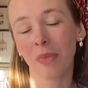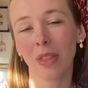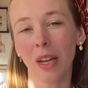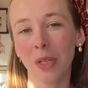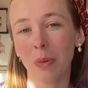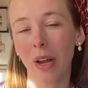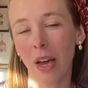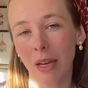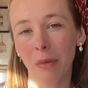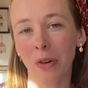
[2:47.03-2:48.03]
That is what I
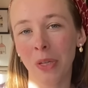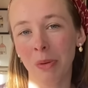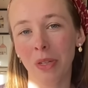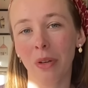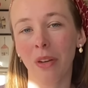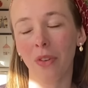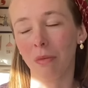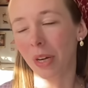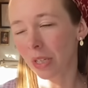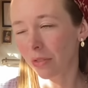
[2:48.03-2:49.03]
am going to be doing for the
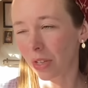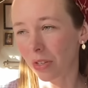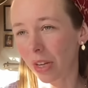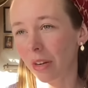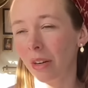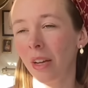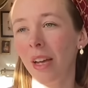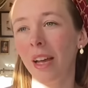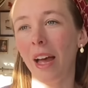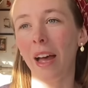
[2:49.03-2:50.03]
rest of this year,
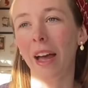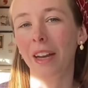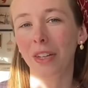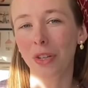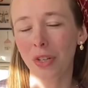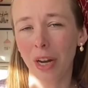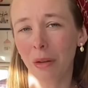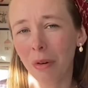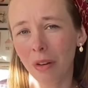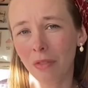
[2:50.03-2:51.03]
and into
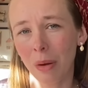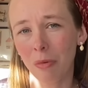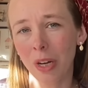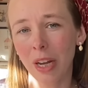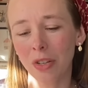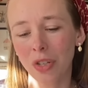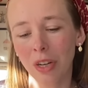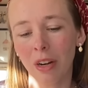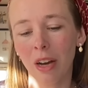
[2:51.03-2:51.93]
January and February next year.